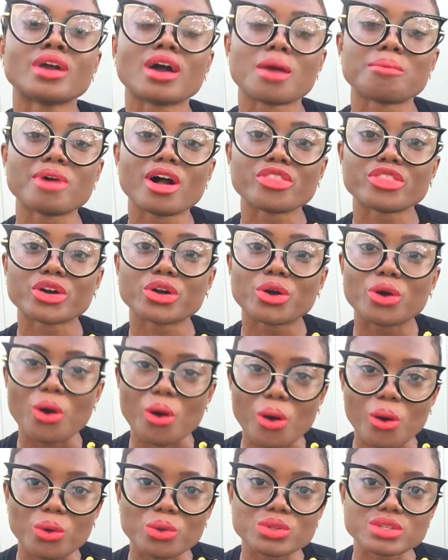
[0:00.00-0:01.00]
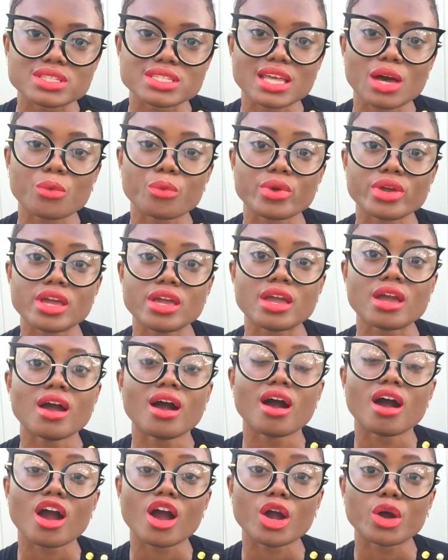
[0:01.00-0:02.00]
about the goals that we
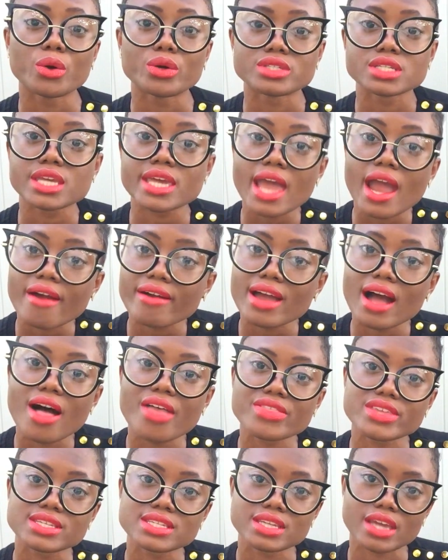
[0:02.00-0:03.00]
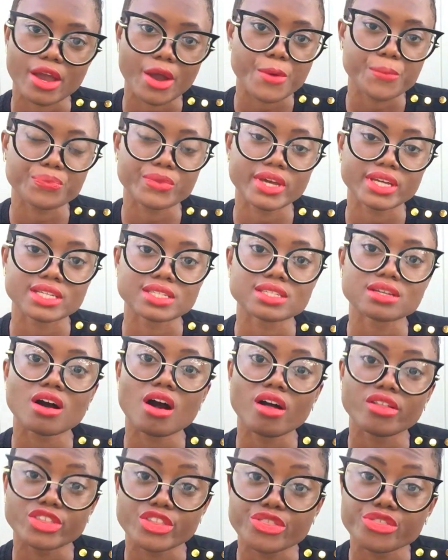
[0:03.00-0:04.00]
are going to carry out this year. And it's
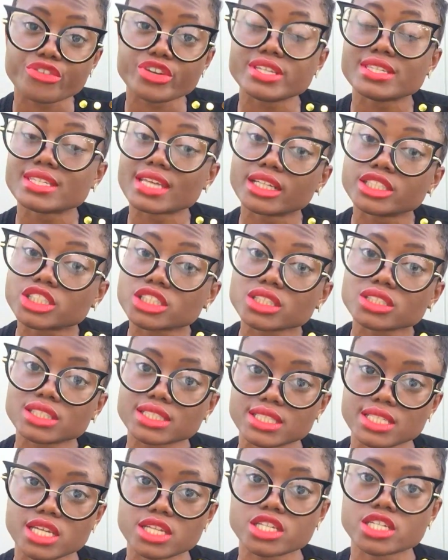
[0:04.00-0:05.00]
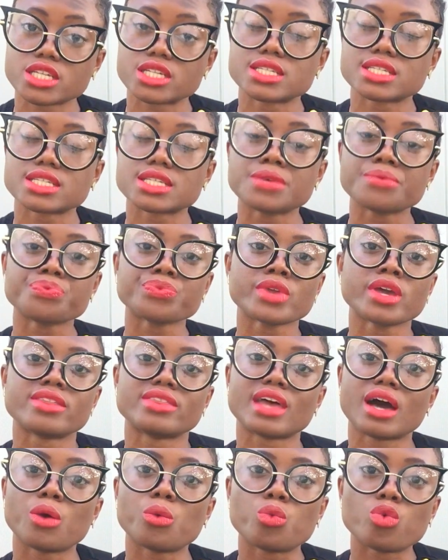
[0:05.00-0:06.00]
called the 3 Essential Decisions
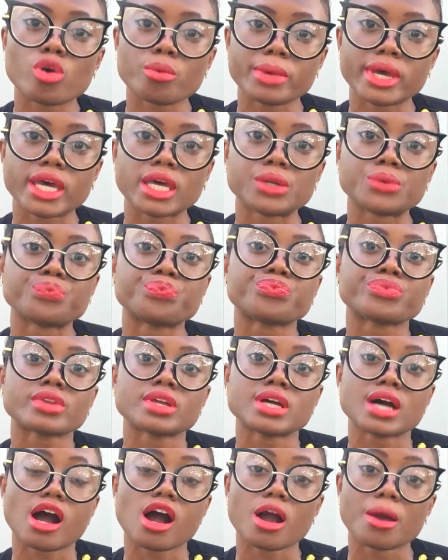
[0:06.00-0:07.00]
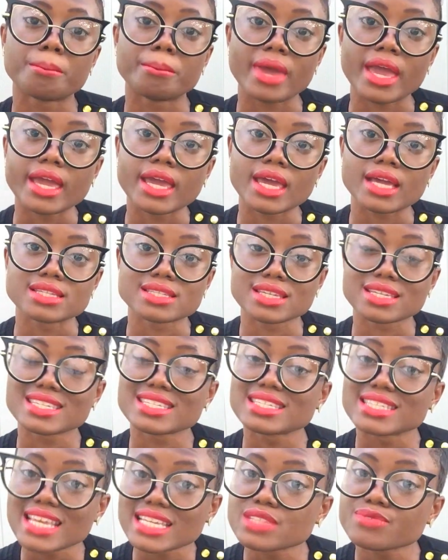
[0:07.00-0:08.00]
that women are making,
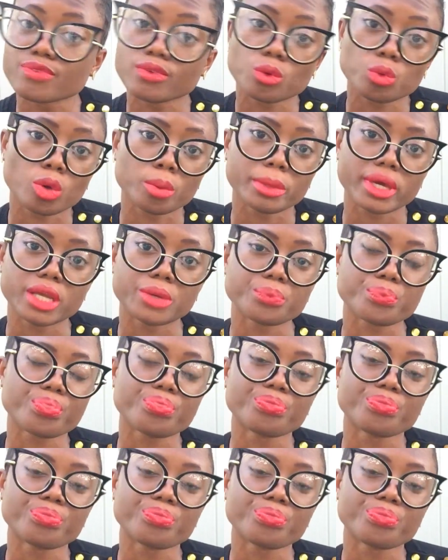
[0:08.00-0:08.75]
successful women